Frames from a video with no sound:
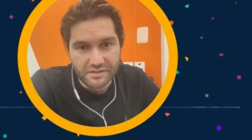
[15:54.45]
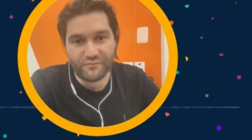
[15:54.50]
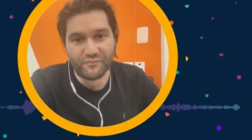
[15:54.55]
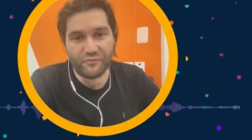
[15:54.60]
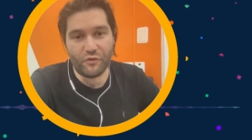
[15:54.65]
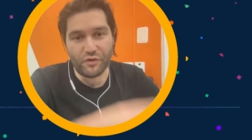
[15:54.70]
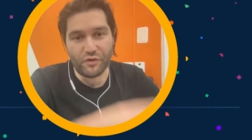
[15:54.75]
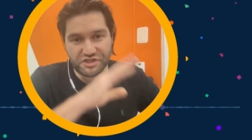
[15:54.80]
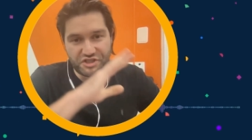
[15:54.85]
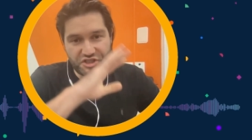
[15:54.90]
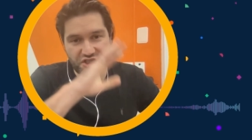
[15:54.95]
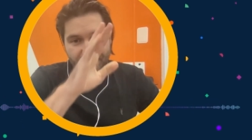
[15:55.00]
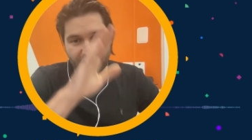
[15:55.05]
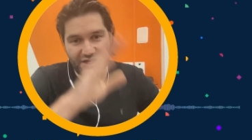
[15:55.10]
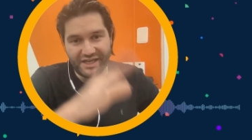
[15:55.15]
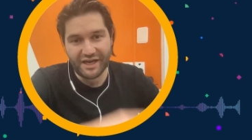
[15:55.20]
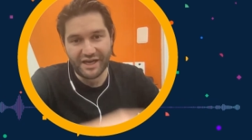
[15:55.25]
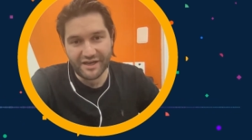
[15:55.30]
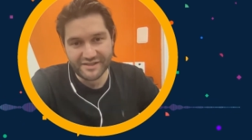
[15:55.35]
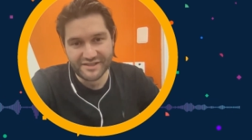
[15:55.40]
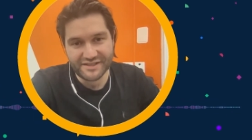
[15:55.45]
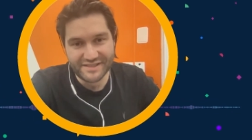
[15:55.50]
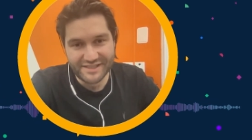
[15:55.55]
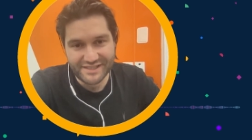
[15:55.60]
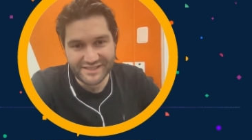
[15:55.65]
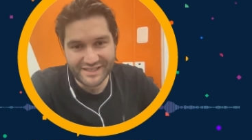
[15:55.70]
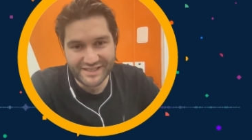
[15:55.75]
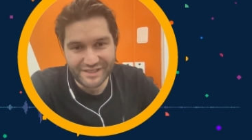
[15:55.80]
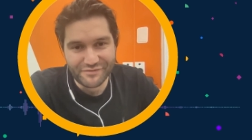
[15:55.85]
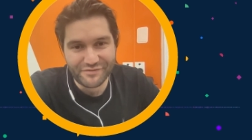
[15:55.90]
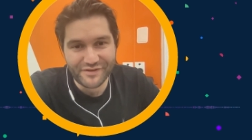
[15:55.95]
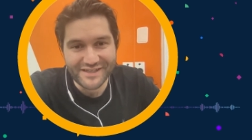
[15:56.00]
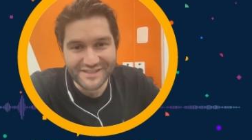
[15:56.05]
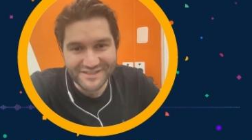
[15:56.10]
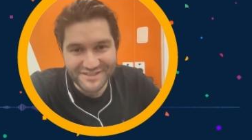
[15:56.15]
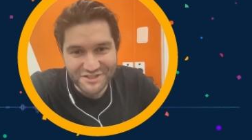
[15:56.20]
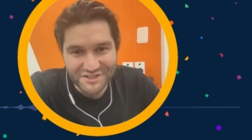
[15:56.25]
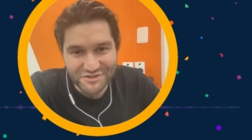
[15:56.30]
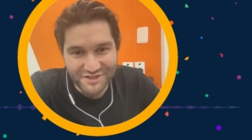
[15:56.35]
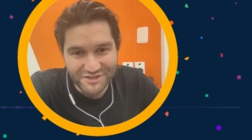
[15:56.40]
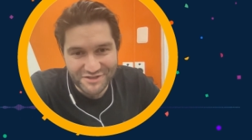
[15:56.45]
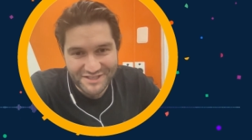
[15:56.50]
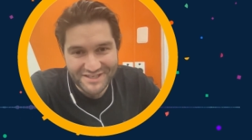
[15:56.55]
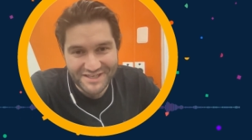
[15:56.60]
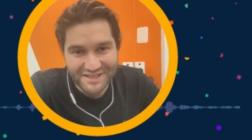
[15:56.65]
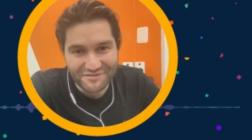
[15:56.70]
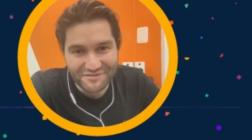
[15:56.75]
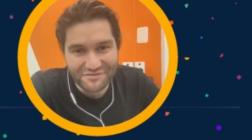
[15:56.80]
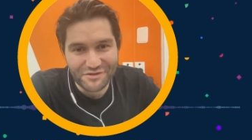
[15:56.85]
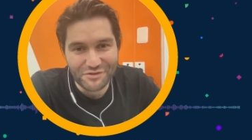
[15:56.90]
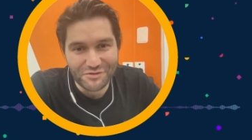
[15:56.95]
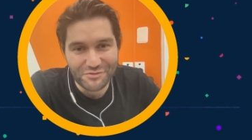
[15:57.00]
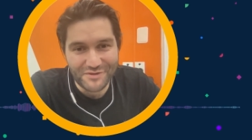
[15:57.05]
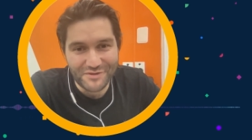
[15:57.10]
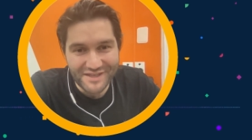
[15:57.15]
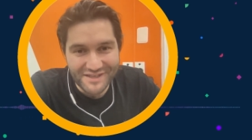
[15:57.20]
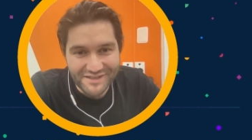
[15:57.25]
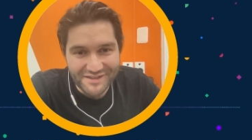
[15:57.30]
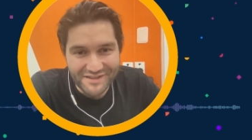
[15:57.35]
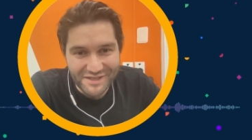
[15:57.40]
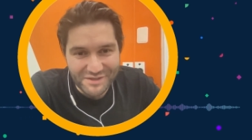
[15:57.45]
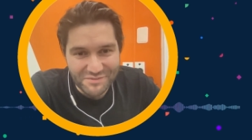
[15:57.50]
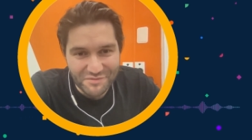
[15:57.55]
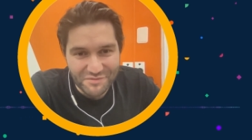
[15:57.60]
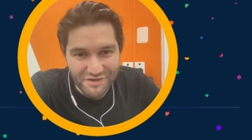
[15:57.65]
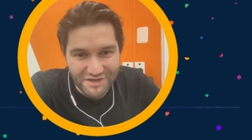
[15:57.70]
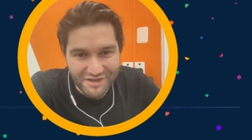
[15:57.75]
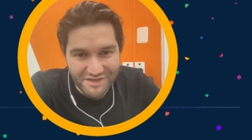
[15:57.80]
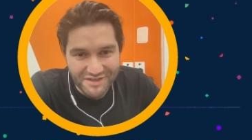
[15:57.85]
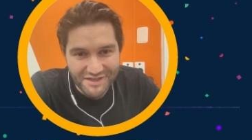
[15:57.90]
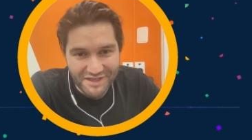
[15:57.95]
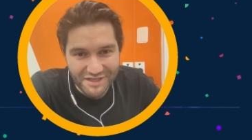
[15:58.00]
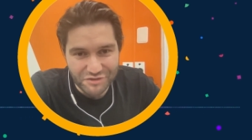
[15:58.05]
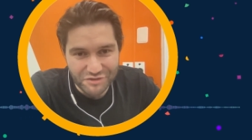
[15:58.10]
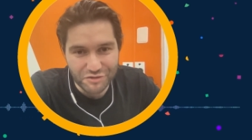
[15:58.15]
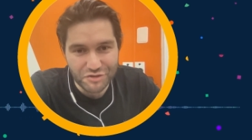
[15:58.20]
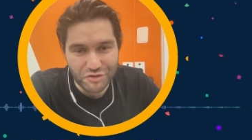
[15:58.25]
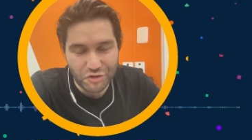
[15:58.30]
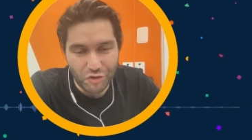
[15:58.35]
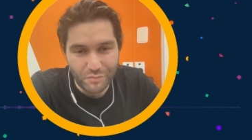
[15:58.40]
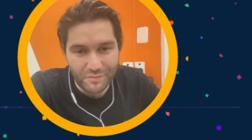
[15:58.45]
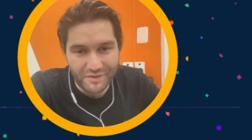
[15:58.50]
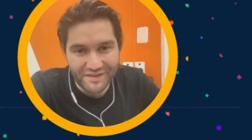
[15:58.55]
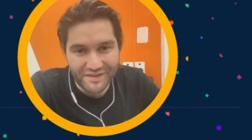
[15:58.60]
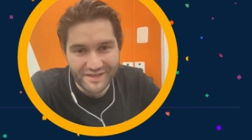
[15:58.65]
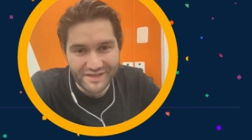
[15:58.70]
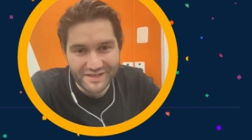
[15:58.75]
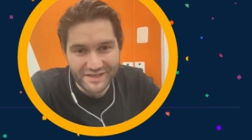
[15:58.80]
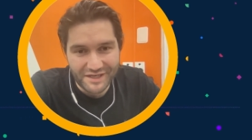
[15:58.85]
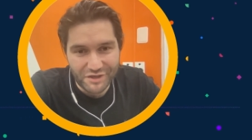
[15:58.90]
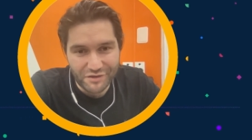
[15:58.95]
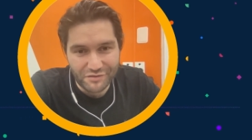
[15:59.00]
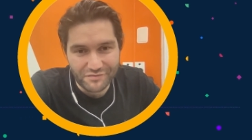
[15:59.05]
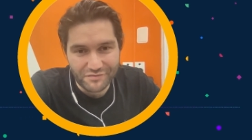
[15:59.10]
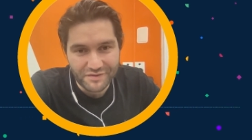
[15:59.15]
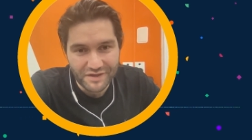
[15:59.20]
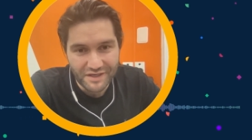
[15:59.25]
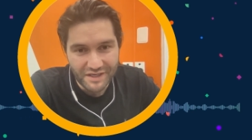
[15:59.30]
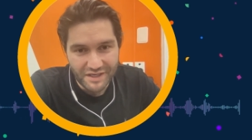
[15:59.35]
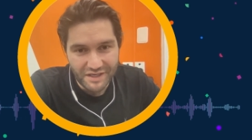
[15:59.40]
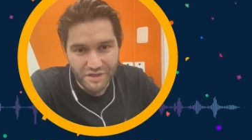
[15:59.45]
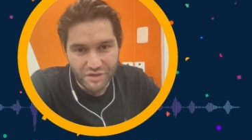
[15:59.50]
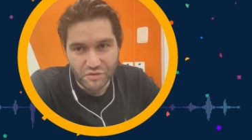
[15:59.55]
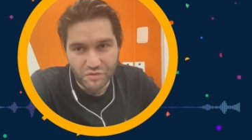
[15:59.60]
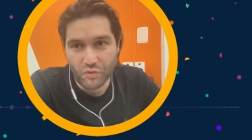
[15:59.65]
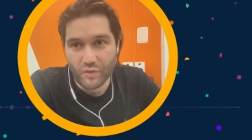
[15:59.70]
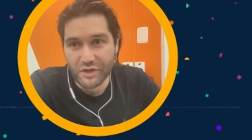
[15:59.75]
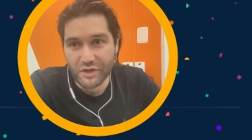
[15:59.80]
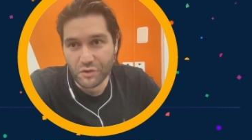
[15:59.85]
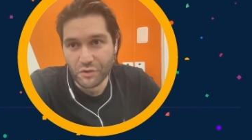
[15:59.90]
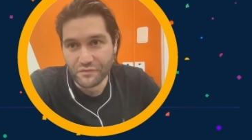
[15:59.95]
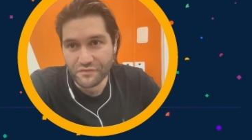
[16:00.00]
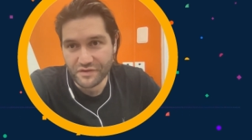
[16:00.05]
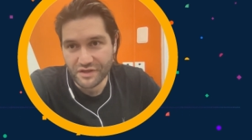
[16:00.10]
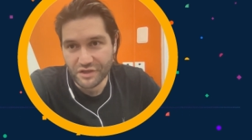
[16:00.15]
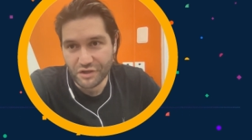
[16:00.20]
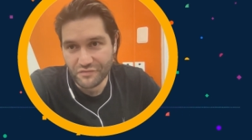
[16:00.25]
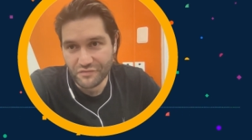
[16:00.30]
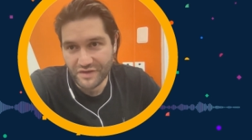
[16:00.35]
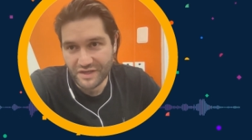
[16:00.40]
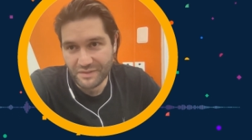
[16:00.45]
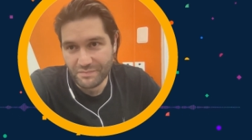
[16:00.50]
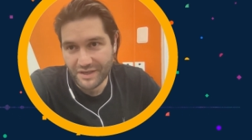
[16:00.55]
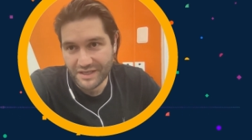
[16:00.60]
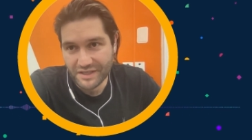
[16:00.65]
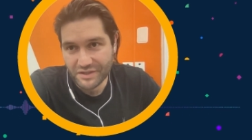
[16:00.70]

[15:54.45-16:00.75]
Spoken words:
Fortunately, my car didn't need any fixes, so I didn't have to do anything, but it just got me thinking of, quite often now, if I buy